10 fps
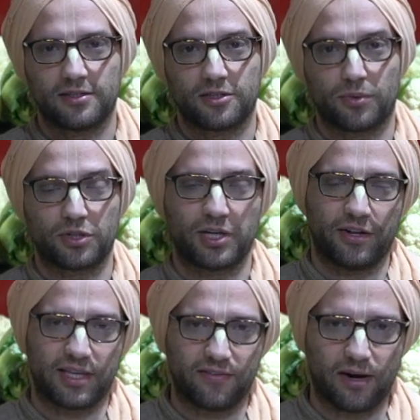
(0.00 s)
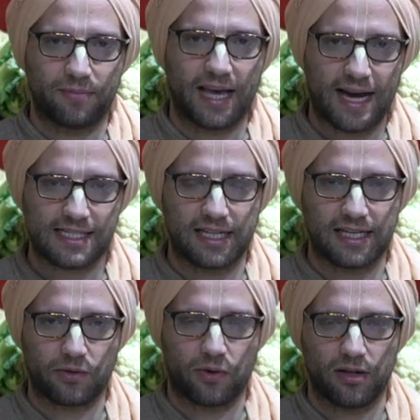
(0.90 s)
So we're trying to give up the
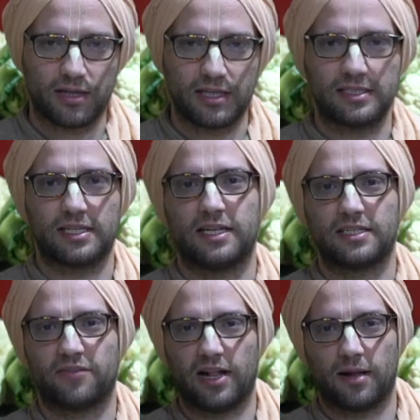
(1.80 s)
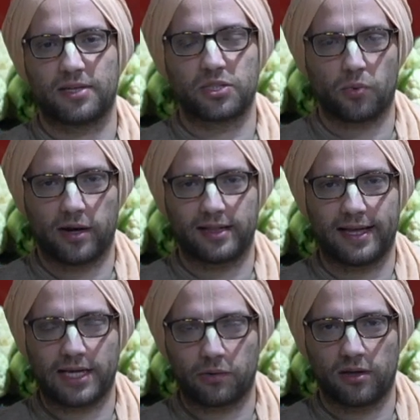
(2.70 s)
ash-like qualities and develop the
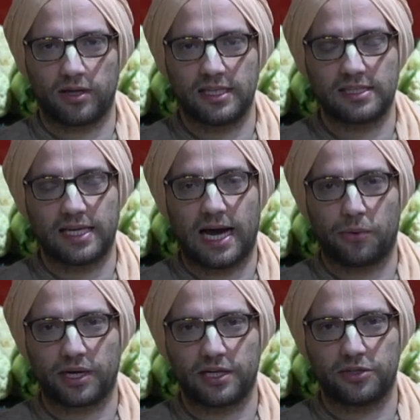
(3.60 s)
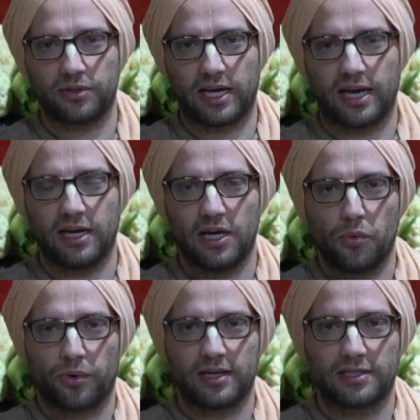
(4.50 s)
swan-like qualities. And how we're going to do that,
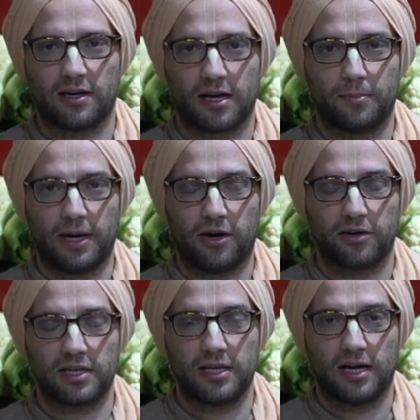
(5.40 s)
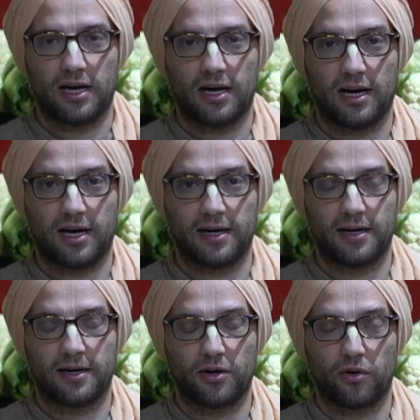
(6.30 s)
we're going to talk about
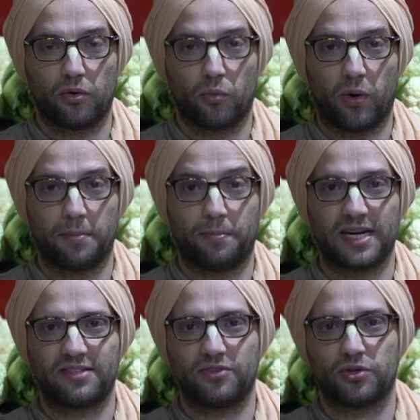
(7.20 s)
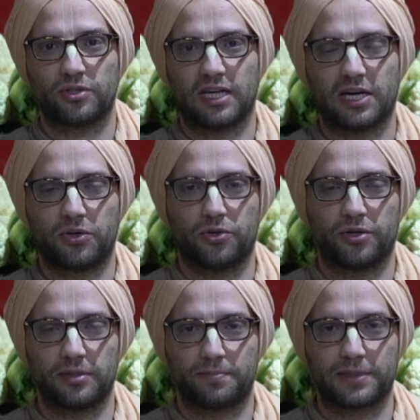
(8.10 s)
uh, what Bhaktivinoda
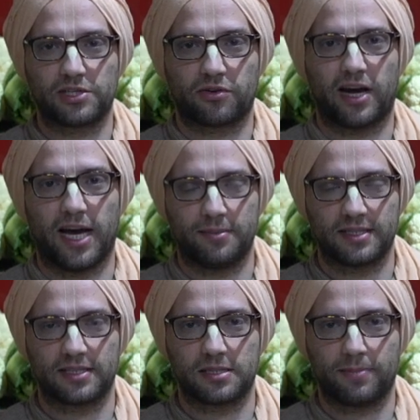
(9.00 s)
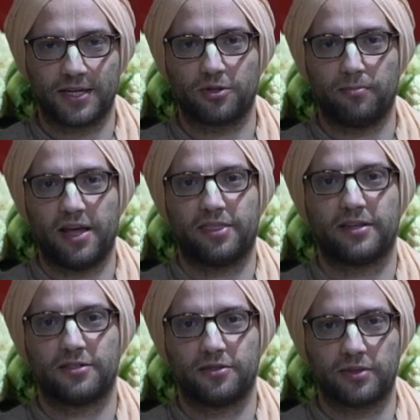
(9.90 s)
Thakur prescribed as a special
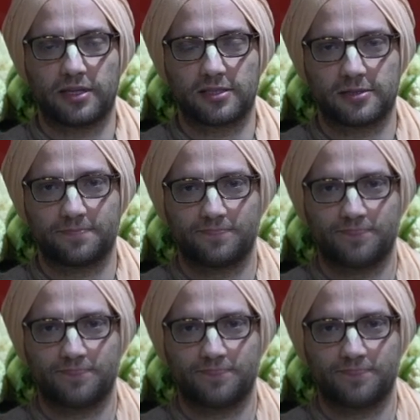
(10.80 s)
method to do this.